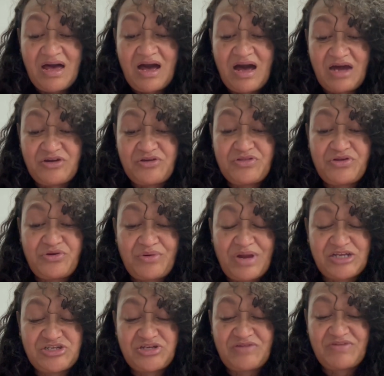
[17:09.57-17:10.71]
Under the
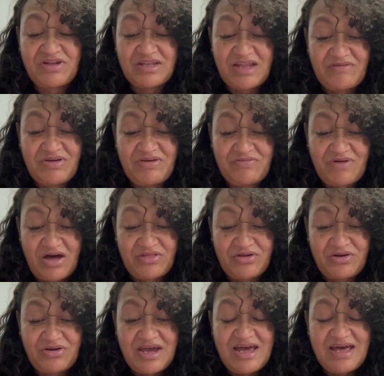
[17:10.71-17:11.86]
direction of a loving Father,